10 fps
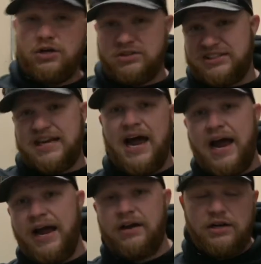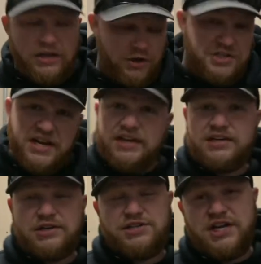outside, you're
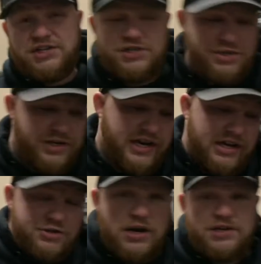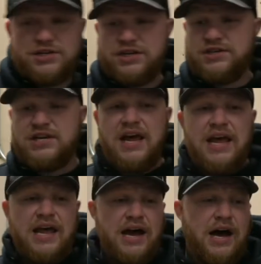digging ditches, you're digging trenches.
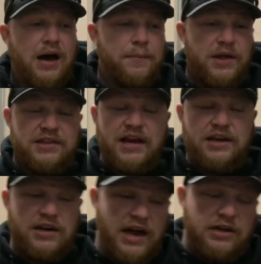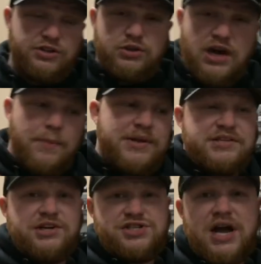And then I also come
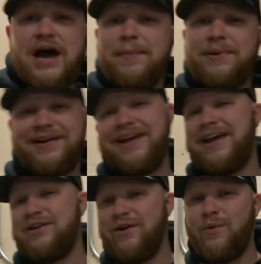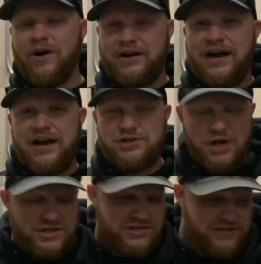into the shop and, work on
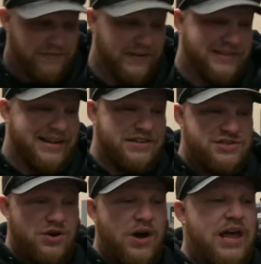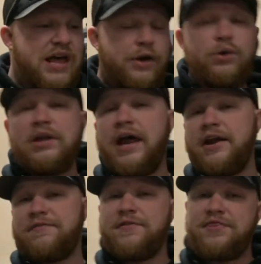trucks and stuff like that. So I do a lot
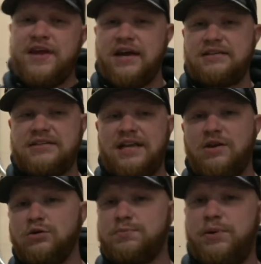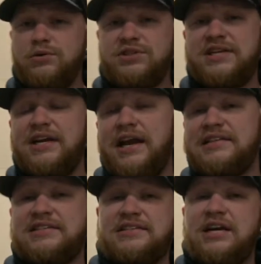of different things, and those boots didn't
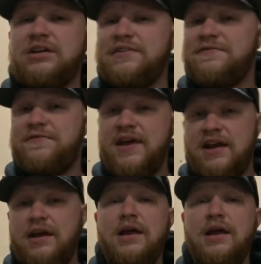necessarily fit